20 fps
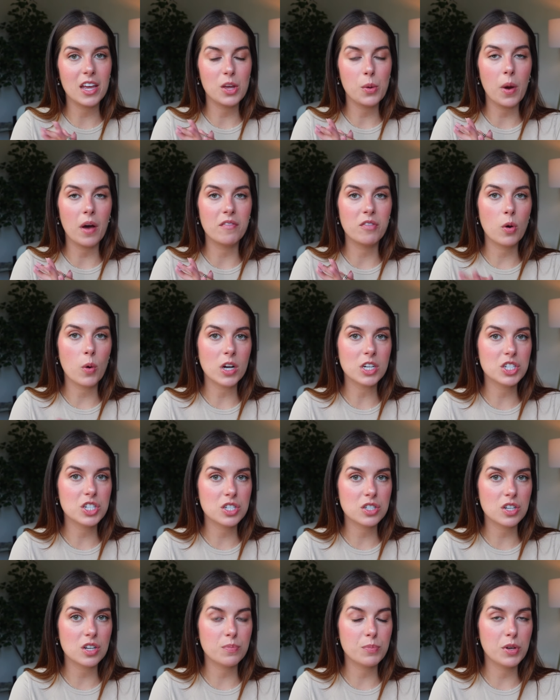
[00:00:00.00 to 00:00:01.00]
you have
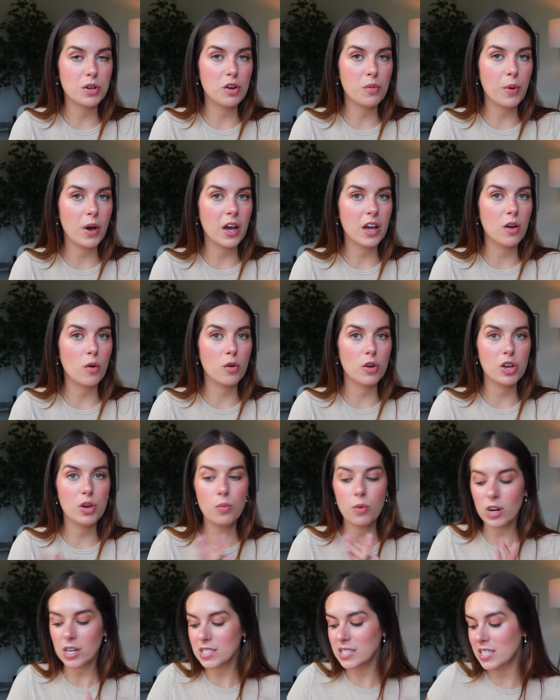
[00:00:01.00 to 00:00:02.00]
questions on Beauty Pie, or you
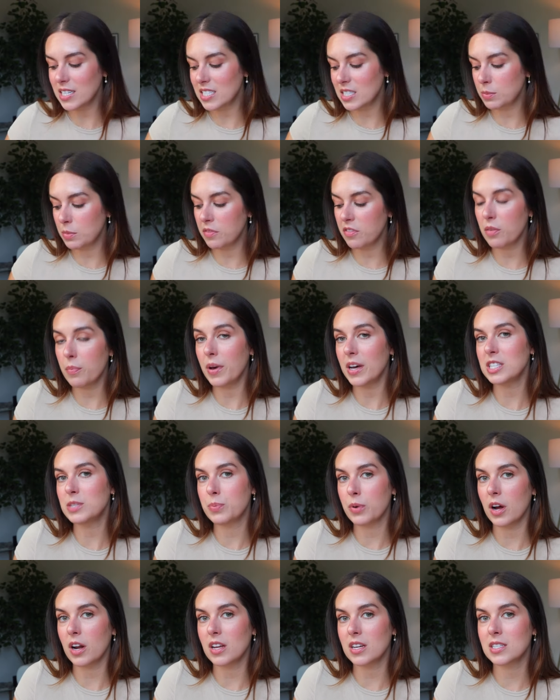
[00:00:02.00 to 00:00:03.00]
want to see some of the best
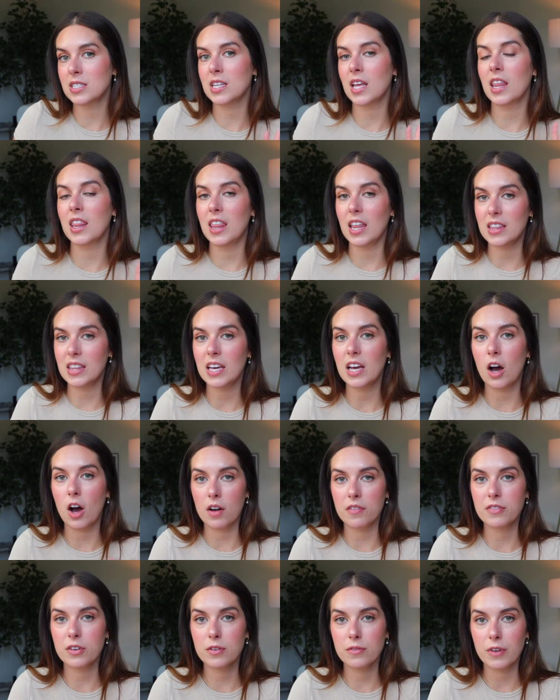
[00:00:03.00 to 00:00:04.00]
products that they
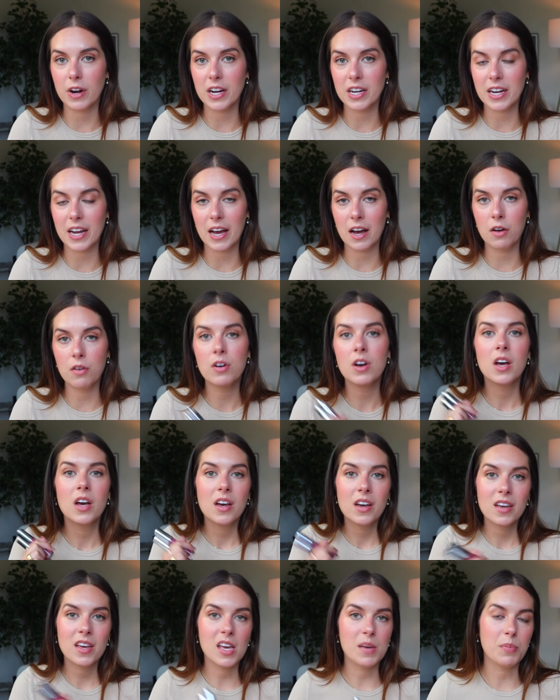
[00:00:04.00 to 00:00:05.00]
offer right now,
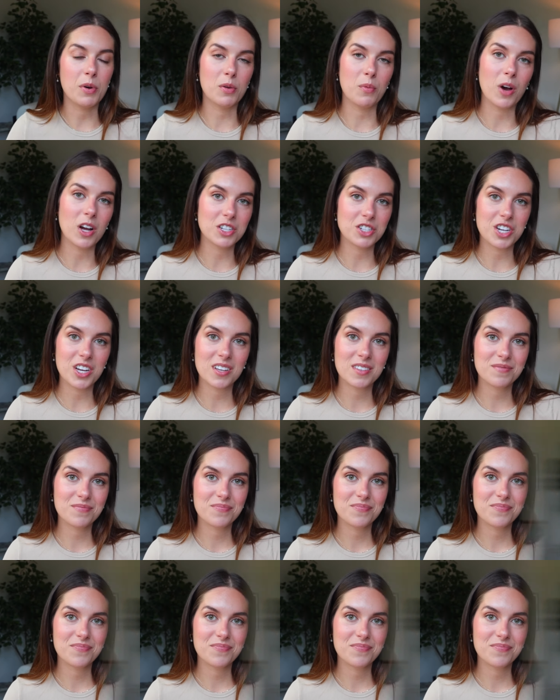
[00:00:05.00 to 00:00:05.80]
keep on watching.